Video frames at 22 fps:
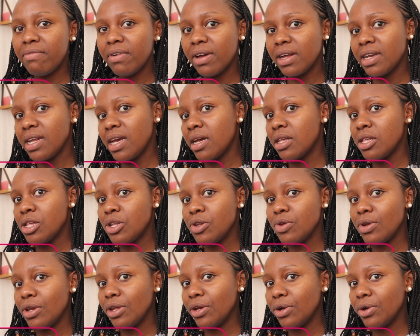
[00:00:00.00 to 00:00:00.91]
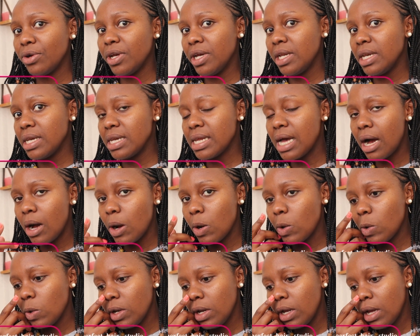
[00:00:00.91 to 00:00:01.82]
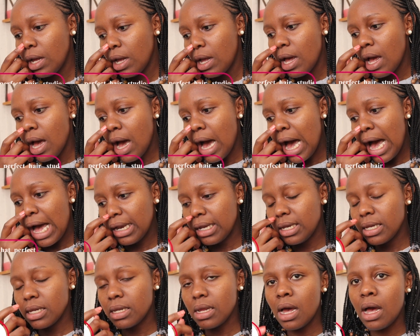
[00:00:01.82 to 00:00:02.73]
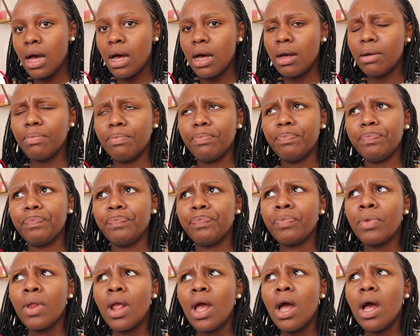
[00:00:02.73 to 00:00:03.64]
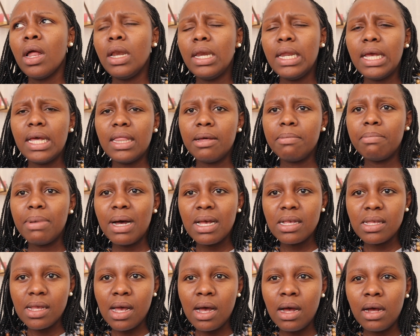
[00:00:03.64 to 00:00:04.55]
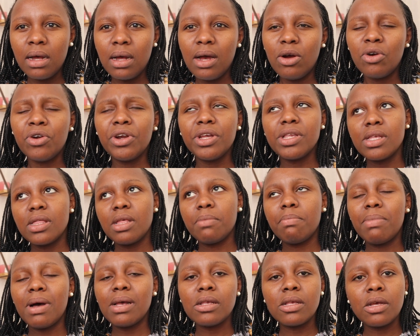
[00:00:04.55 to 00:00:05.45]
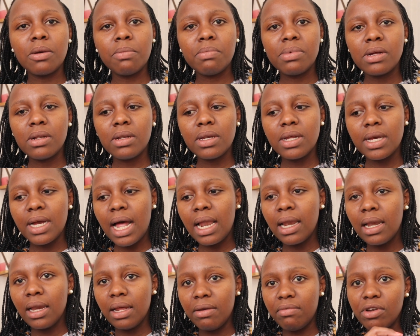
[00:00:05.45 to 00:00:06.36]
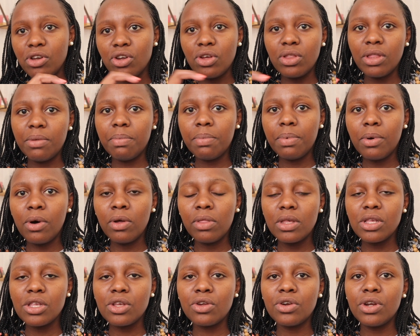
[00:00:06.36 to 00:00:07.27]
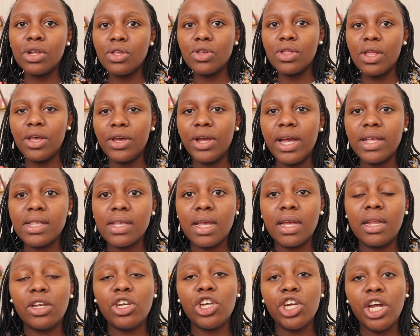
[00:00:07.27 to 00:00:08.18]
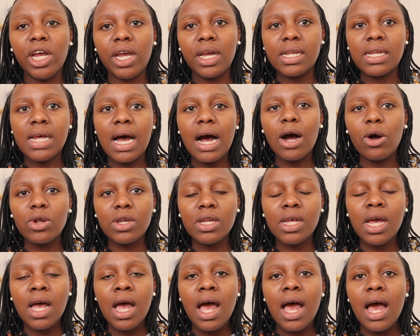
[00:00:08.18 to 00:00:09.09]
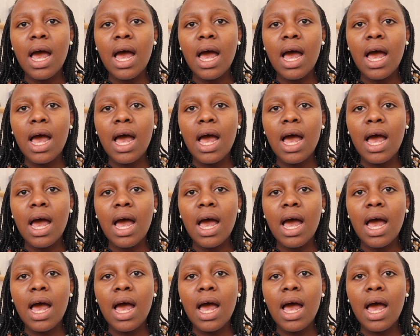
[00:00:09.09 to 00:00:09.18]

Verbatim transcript: perfect hair studio in town at um, near the bazaar, or is it the bazaar building? I'll leave it on the, on the screen so that you guys can check it out.